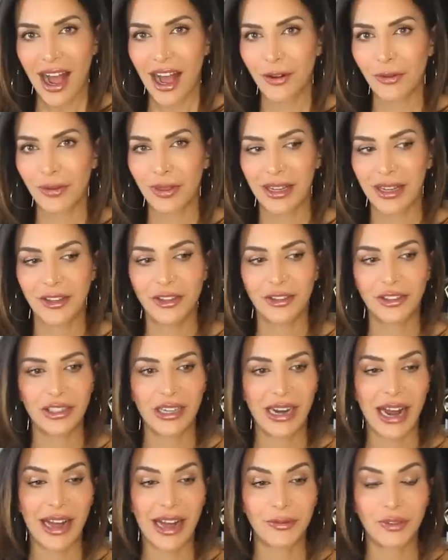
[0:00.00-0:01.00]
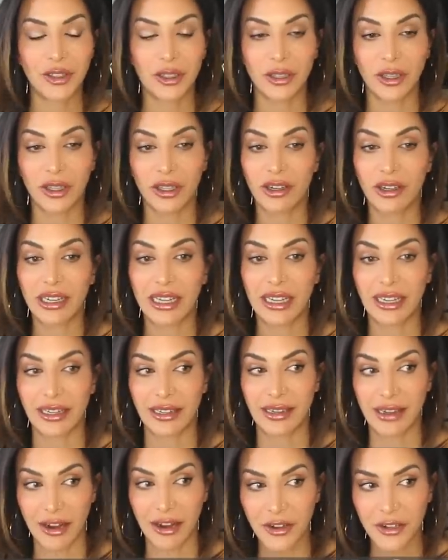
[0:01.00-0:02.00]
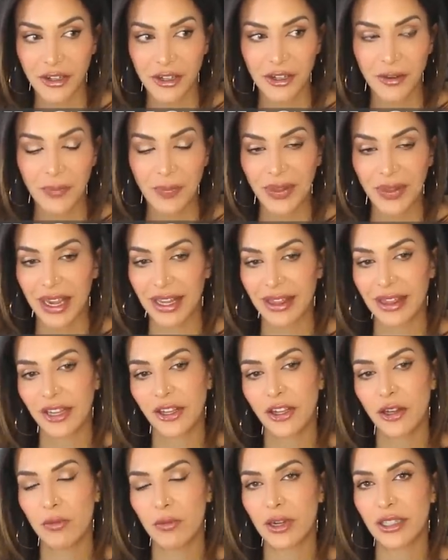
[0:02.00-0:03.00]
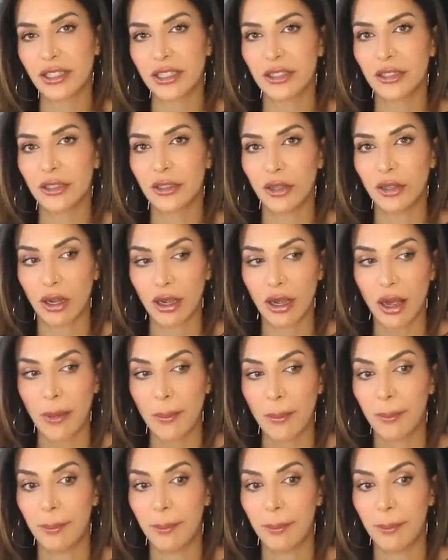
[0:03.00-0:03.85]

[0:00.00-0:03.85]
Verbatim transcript: I don't think you should have to look younger. I think you want to look